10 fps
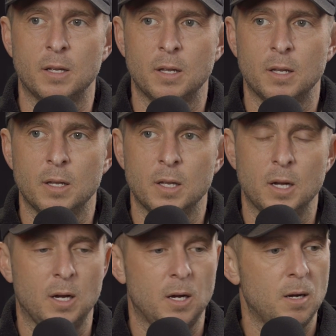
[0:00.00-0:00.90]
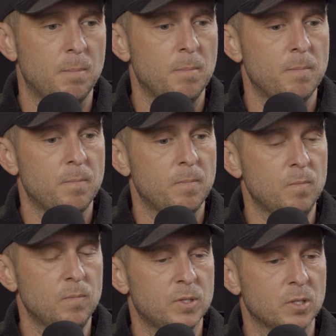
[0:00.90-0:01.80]
Okay. Okay. Um,
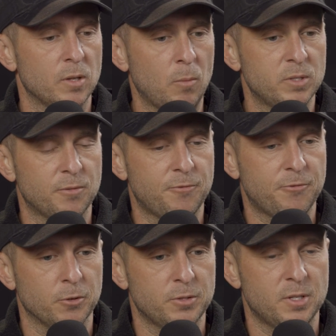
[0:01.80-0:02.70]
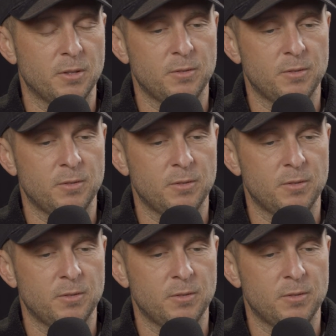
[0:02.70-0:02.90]
So that was the first,